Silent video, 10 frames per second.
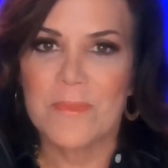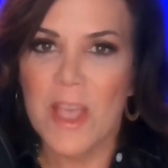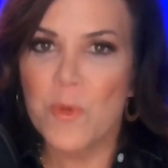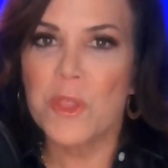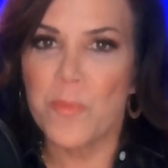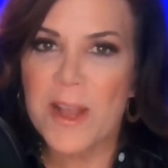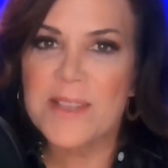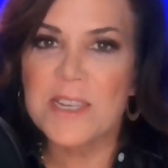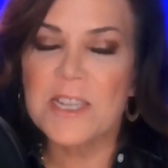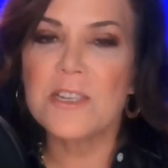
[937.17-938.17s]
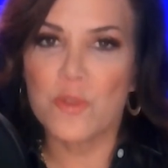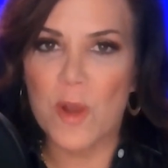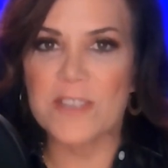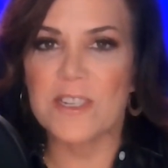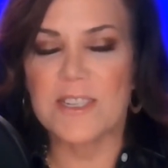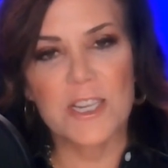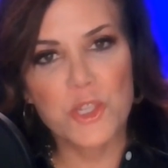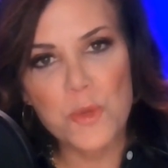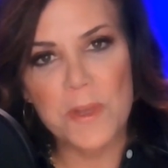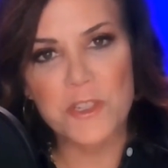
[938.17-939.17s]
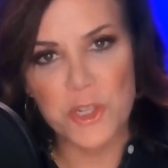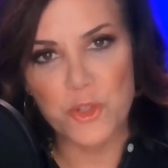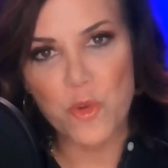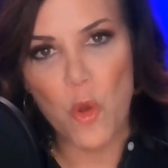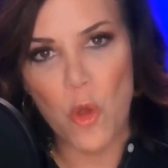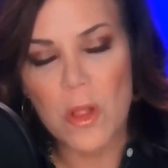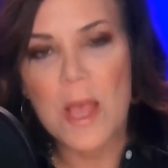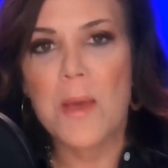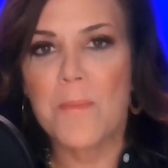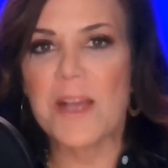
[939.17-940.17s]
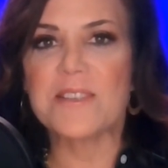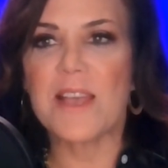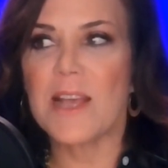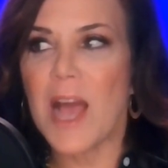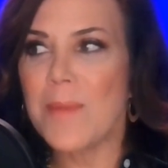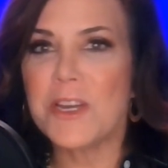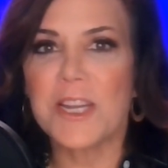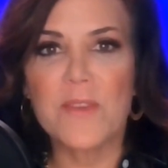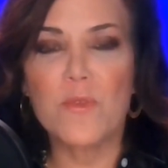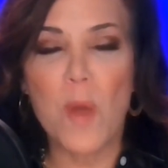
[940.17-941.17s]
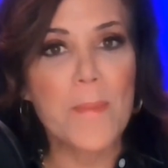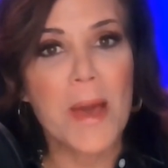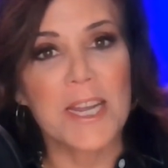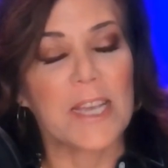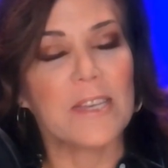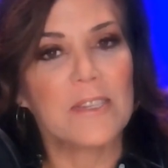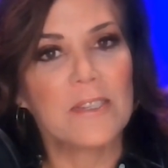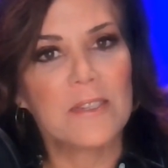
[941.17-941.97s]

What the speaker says: And when the president tries to take too much control by saying, I'm going to give away money,